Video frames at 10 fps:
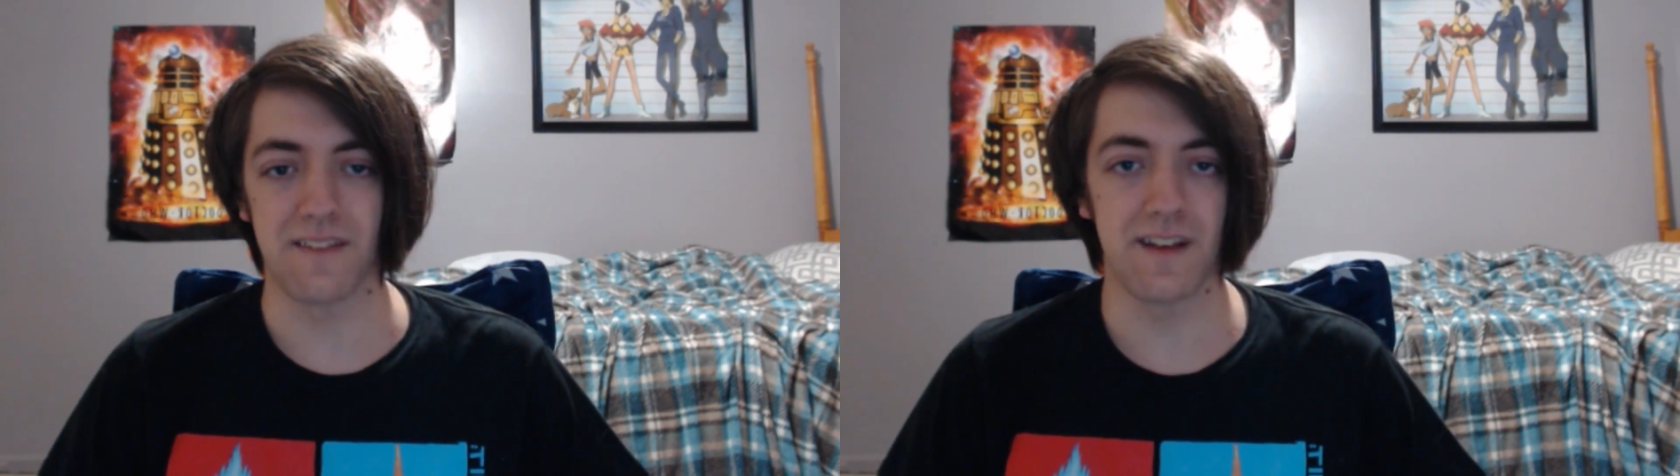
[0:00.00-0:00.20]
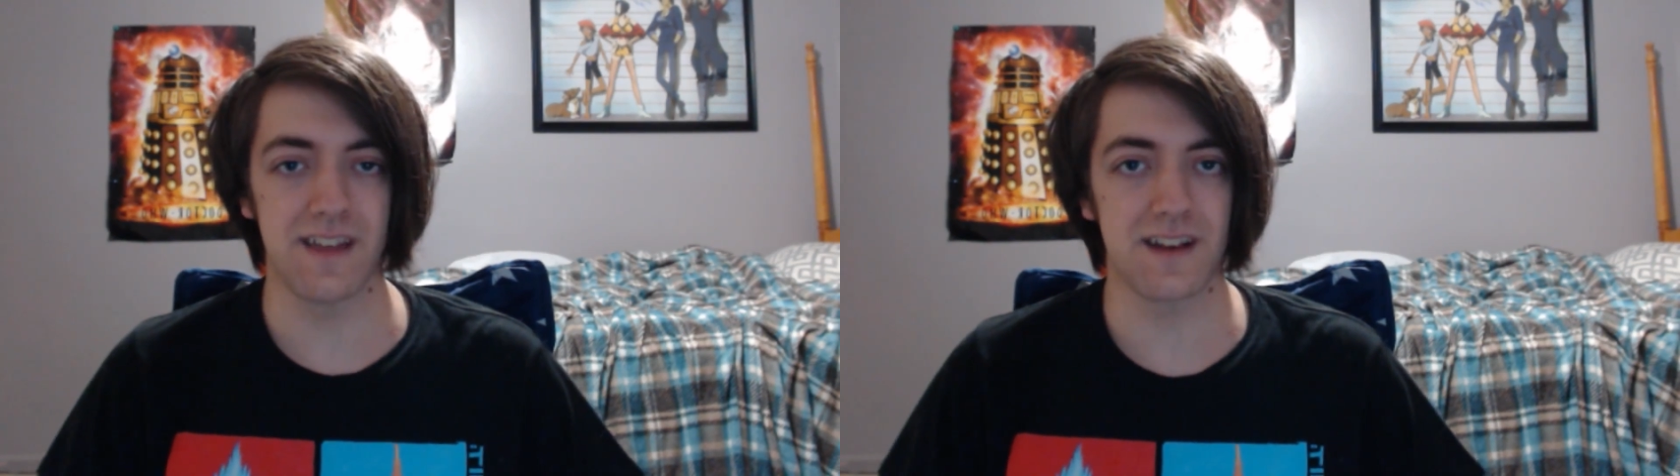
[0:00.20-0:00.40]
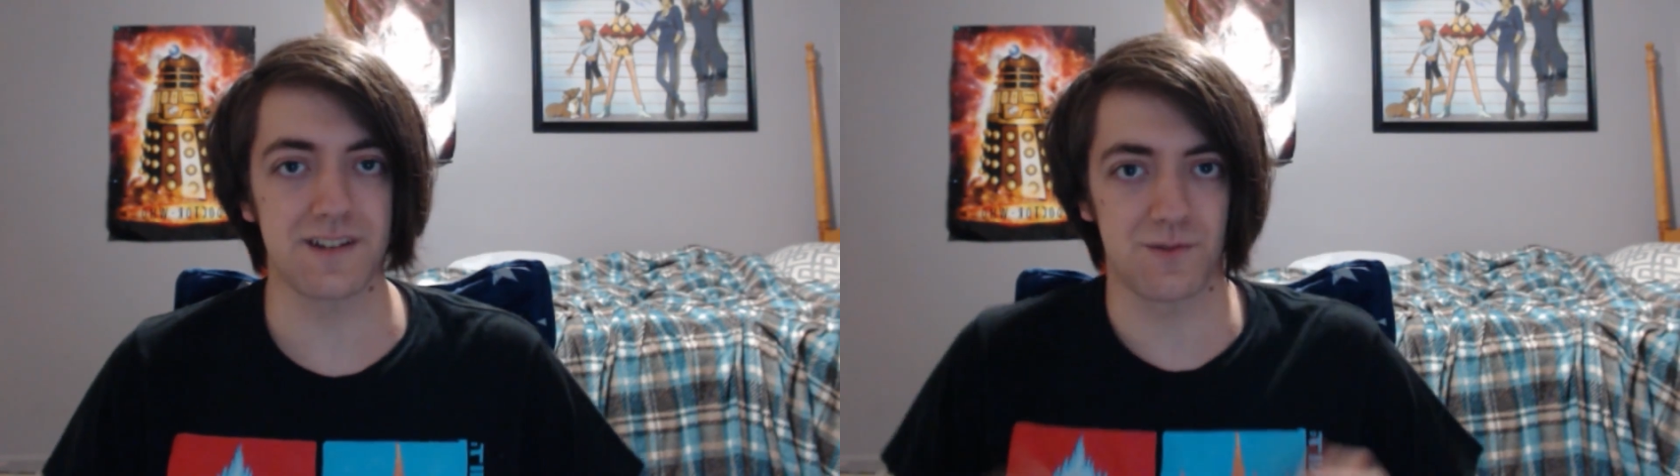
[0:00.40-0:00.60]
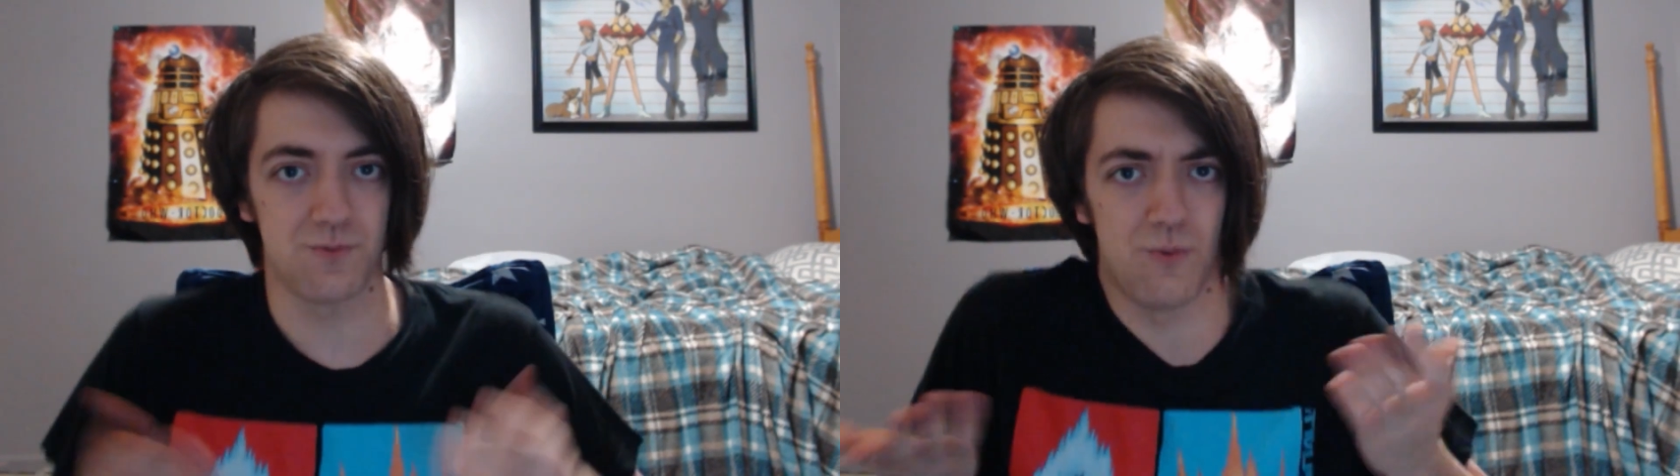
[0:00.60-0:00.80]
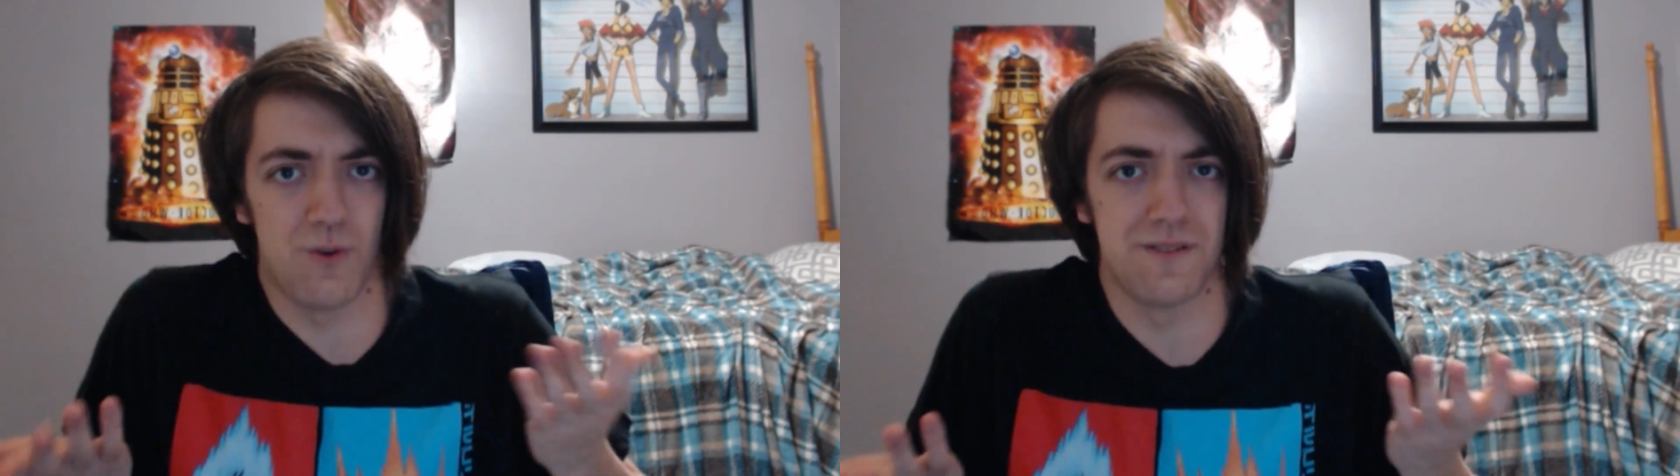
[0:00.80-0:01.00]
that's just
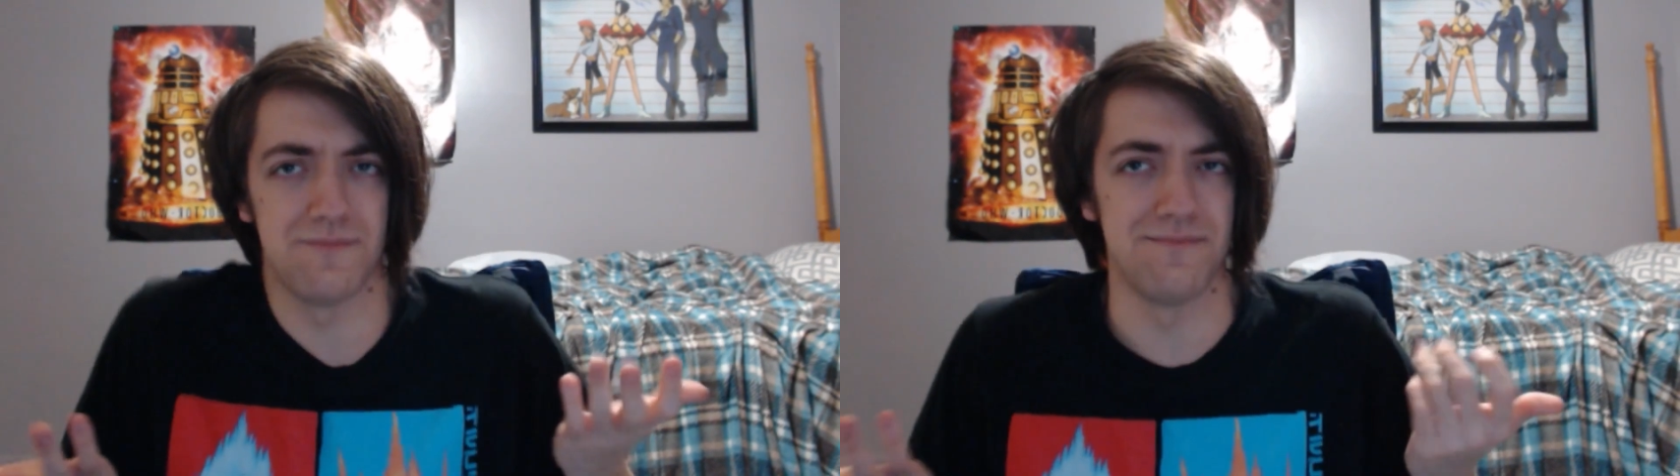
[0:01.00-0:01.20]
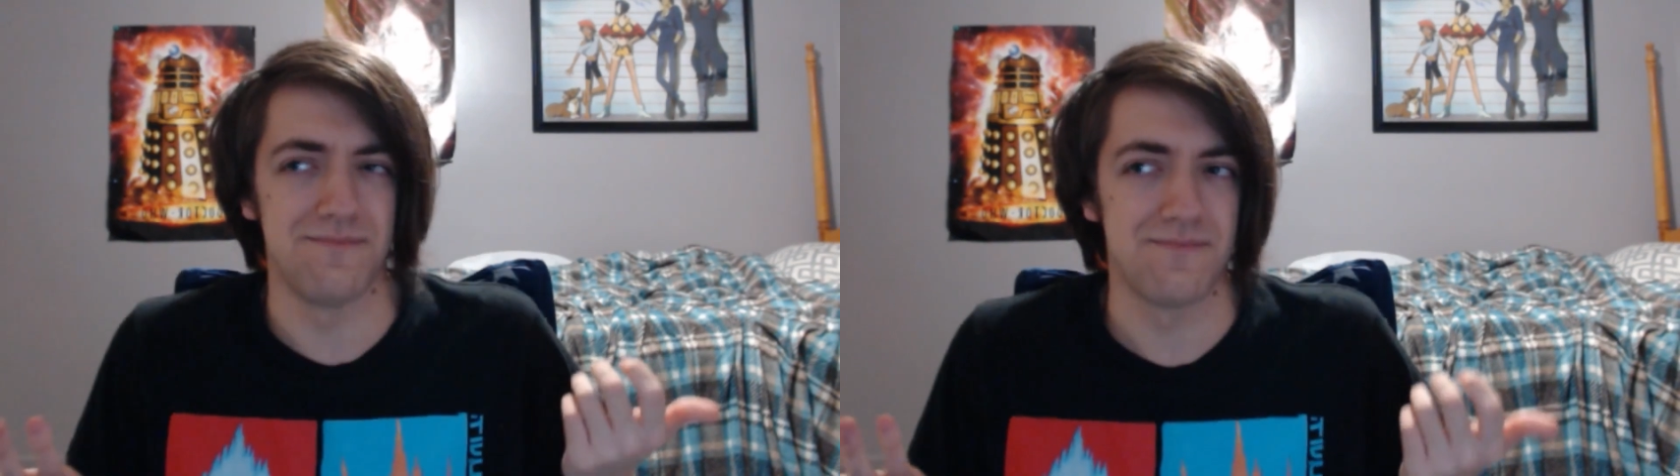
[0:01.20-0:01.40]
one